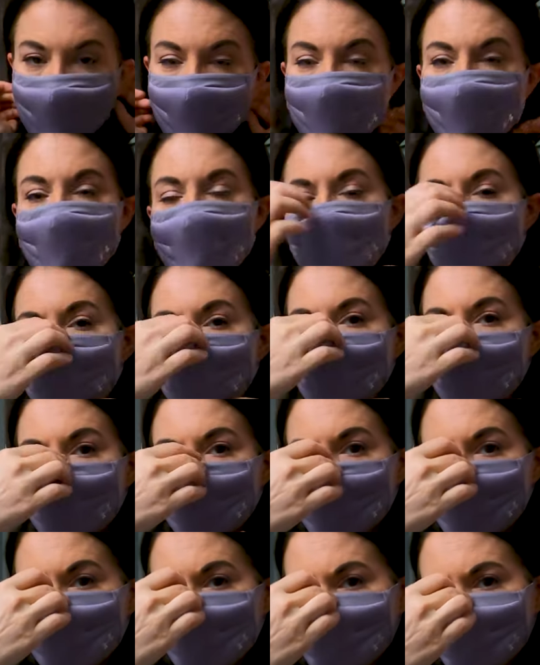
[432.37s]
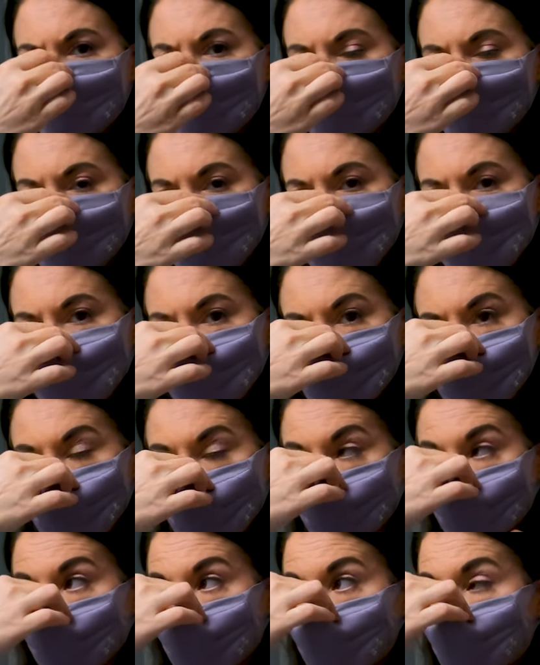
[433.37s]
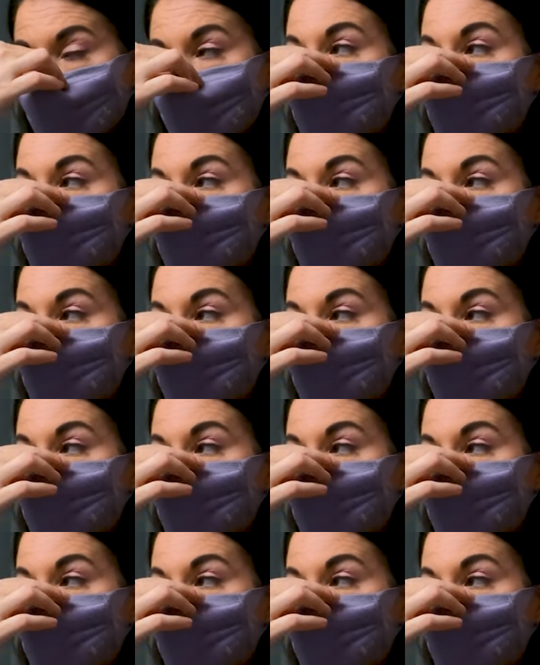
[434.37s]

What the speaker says: No one is speaking in this clip.